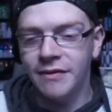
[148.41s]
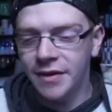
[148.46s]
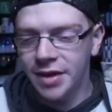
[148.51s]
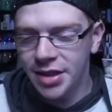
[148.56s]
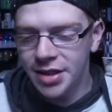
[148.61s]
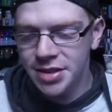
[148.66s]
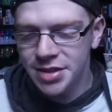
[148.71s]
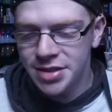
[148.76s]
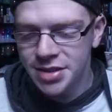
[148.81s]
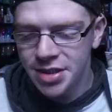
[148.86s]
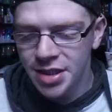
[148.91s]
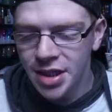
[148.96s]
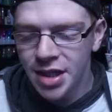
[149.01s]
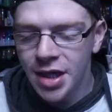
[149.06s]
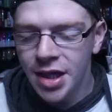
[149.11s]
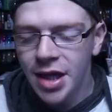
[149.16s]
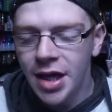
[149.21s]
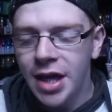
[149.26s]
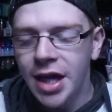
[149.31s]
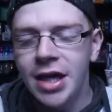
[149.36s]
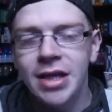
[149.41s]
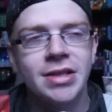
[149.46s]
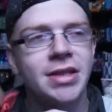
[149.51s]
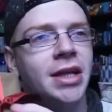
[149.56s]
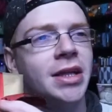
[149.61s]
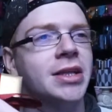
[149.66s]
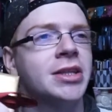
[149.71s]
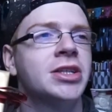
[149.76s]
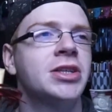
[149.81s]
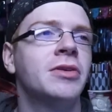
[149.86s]
this. And it's
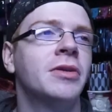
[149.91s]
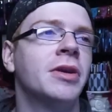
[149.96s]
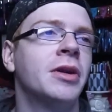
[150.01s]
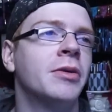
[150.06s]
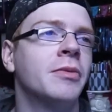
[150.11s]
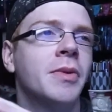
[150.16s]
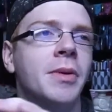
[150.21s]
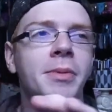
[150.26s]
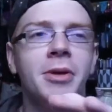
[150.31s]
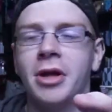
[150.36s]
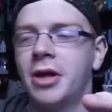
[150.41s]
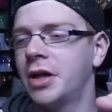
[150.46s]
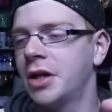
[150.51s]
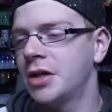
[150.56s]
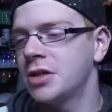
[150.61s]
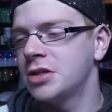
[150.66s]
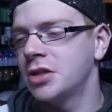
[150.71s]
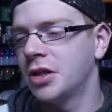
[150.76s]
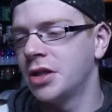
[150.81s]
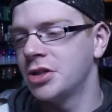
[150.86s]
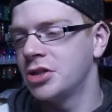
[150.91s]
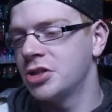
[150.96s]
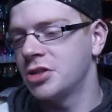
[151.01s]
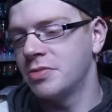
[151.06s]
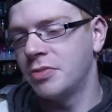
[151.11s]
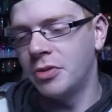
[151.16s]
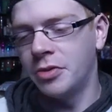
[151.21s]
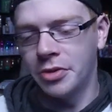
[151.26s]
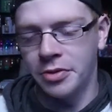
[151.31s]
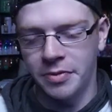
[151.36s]
got this cute little ribbon on it, so let's
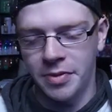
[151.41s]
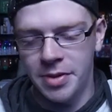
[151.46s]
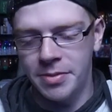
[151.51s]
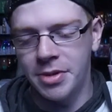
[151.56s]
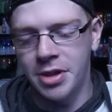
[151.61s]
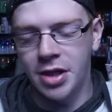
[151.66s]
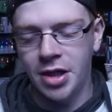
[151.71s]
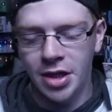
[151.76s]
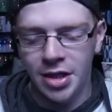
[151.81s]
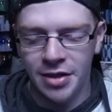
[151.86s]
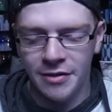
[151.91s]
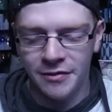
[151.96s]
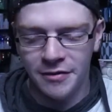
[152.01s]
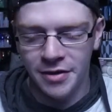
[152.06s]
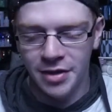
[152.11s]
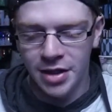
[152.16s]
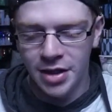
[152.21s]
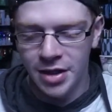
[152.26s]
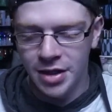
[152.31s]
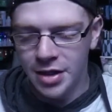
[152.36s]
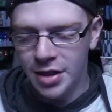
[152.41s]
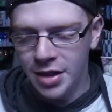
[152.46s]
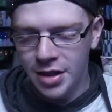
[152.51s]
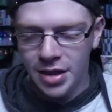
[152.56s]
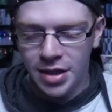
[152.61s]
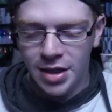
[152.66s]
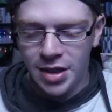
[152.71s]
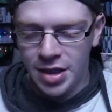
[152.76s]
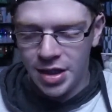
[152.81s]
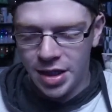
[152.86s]
just pull the ribbon off.
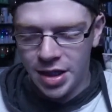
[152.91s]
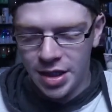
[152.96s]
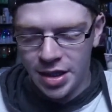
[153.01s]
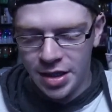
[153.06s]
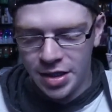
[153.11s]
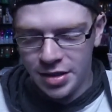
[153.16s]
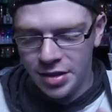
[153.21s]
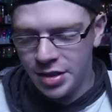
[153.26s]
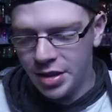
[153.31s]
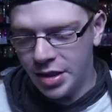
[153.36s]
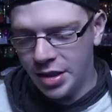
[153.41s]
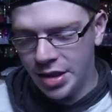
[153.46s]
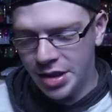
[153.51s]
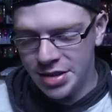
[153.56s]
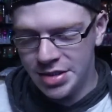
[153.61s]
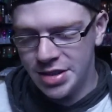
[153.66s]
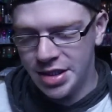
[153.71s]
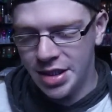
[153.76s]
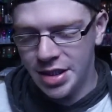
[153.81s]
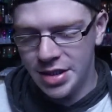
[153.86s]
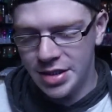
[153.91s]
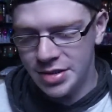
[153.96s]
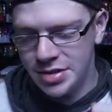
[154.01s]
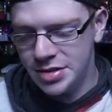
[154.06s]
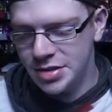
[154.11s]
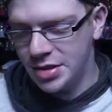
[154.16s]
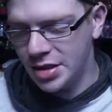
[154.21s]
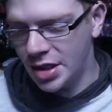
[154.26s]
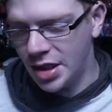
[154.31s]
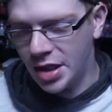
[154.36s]
And this
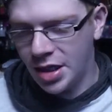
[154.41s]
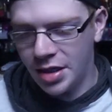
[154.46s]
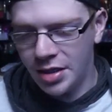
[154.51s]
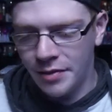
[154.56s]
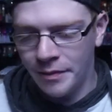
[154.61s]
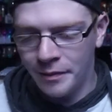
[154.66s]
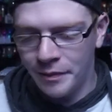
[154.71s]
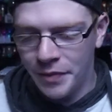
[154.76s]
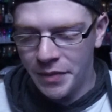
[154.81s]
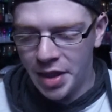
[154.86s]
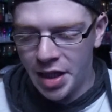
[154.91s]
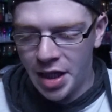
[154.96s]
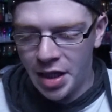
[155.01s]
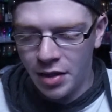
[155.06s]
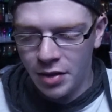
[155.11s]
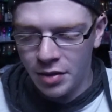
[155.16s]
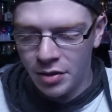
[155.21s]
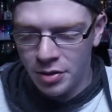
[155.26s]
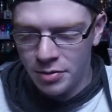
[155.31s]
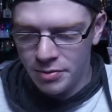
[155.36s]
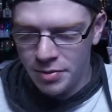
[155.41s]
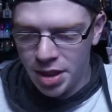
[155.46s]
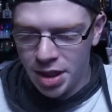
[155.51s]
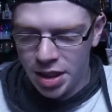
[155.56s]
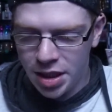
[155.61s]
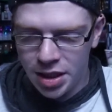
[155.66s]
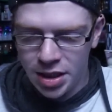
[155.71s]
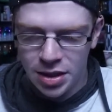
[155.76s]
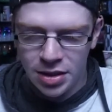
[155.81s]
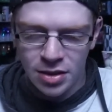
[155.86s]
says um, El
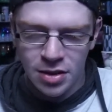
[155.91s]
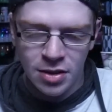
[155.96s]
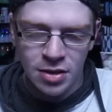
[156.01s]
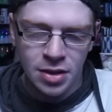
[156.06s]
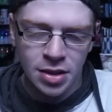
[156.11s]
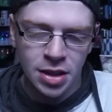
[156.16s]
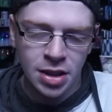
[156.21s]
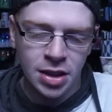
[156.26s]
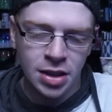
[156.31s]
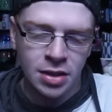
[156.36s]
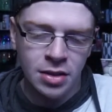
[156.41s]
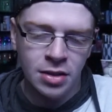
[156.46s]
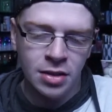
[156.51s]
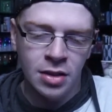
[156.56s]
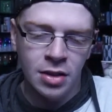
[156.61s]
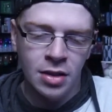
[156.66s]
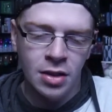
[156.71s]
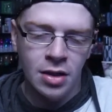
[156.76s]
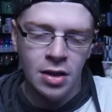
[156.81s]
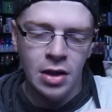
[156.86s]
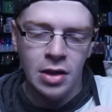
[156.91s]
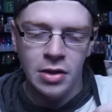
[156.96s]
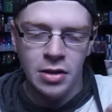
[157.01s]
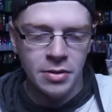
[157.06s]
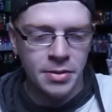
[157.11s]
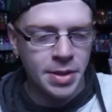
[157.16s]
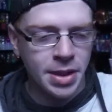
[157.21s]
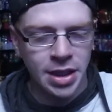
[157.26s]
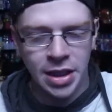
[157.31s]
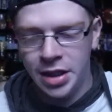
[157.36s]
Hermain on it.
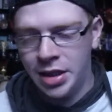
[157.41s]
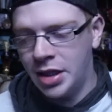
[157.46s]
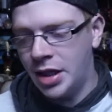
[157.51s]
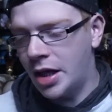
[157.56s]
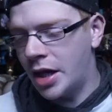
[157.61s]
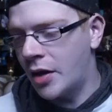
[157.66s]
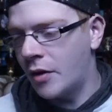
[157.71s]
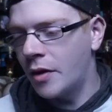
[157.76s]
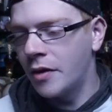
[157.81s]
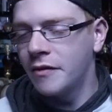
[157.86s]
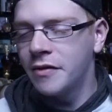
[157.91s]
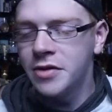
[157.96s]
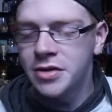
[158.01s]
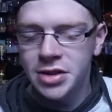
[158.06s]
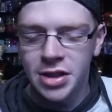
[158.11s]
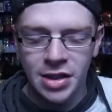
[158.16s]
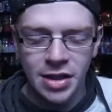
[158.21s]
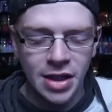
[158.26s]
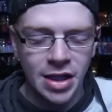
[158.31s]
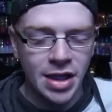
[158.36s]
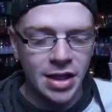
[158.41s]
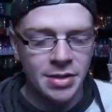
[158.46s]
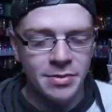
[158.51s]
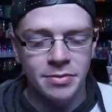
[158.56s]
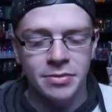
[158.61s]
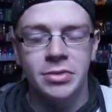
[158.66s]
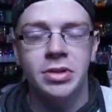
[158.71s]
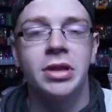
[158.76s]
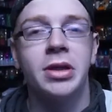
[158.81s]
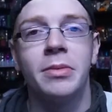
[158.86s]
Harmain, however you say that.
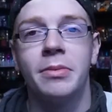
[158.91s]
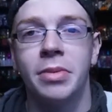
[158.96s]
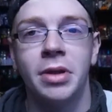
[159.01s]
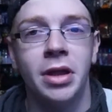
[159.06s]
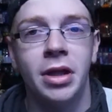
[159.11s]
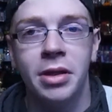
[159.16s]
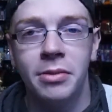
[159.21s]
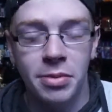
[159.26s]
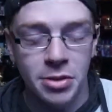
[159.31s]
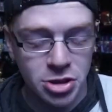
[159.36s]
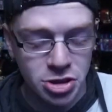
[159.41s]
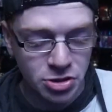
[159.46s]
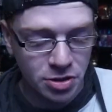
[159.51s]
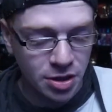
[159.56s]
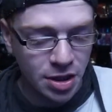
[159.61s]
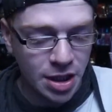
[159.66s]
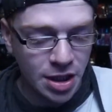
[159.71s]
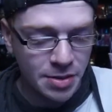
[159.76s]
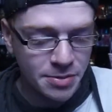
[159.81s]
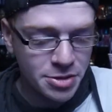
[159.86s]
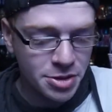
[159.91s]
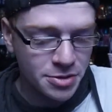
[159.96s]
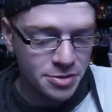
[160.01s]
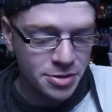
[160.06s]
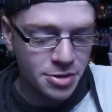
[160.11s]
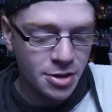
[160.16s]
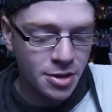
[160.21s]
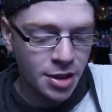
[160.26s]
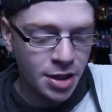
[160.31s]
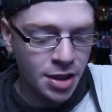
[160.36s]
I'm completely butchering that, I'm so
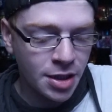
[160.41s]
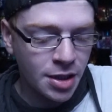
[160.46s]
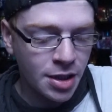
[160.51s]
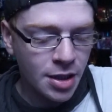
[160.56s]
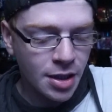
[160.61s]
sorry.